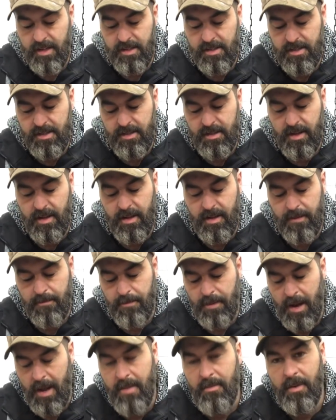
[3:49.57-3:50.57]
the
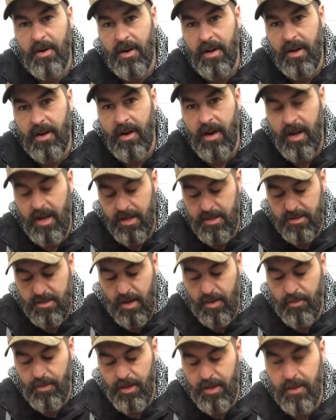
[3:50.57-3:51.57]
primary grinds
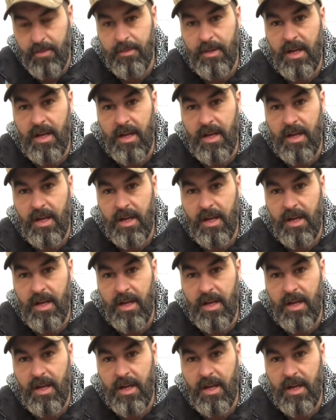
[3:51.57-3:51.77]
that William